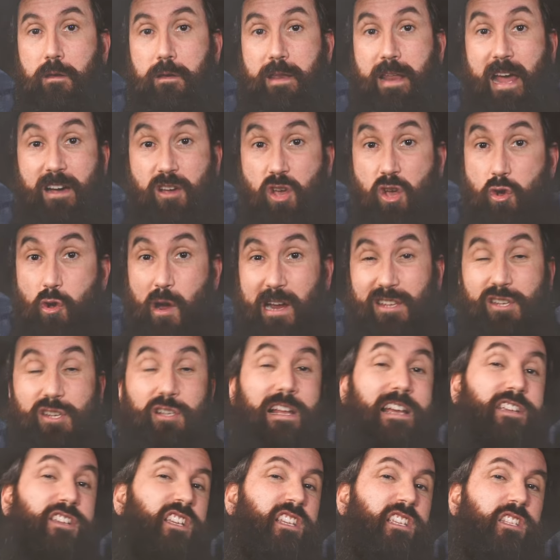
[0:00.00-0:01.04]
Now,
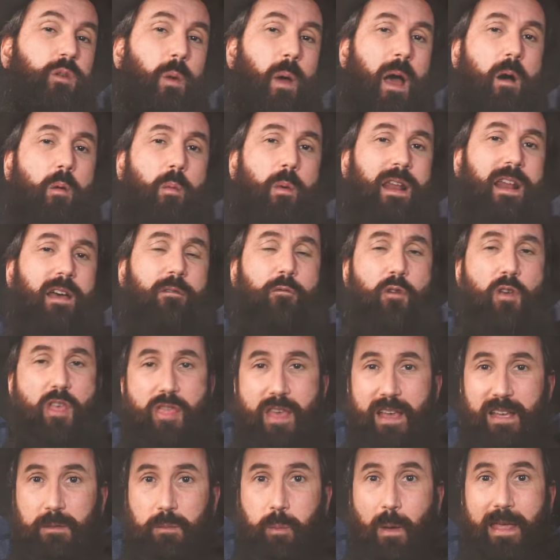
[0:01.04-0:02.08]
congratulations to our winner for
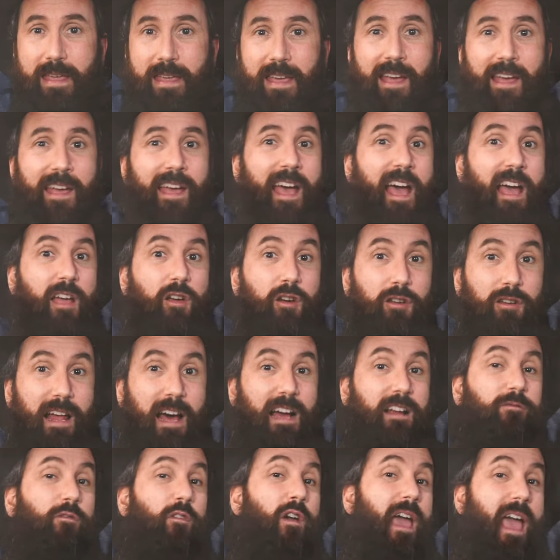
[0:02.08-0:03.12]
this week and good
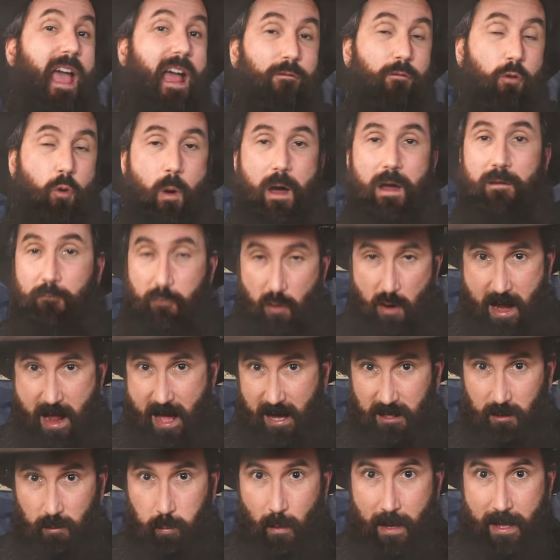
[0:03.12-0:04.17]
luck for everyone for
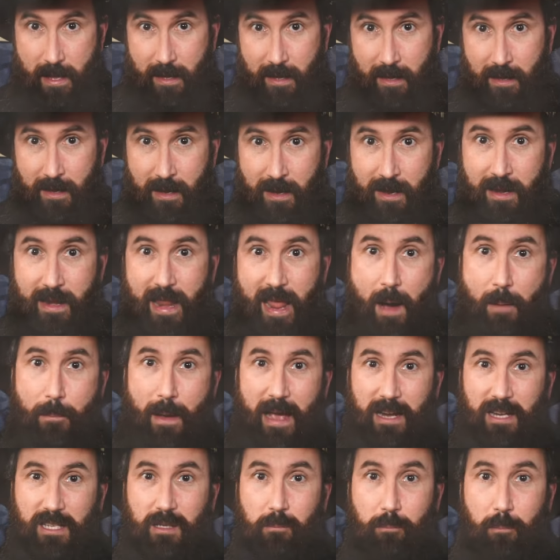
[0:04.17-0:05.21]
next week. Now
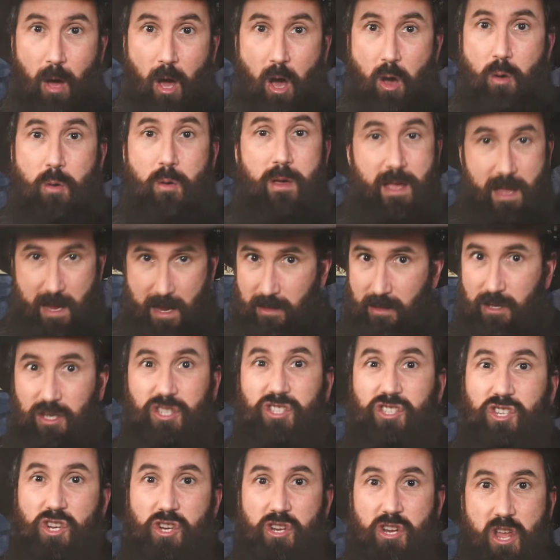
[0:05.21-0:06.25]
back to Bo in the
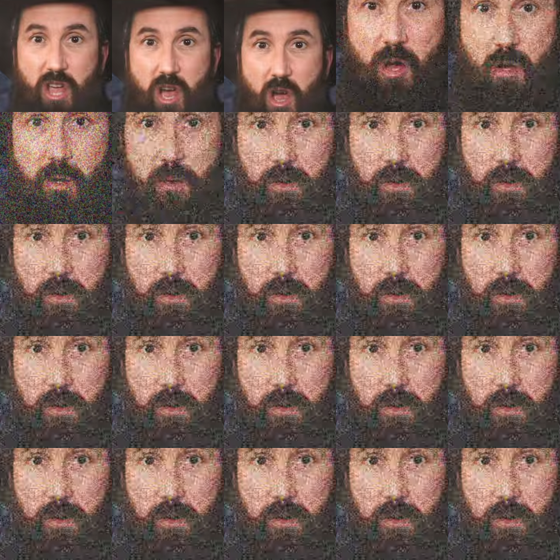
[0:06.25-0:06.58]
studio.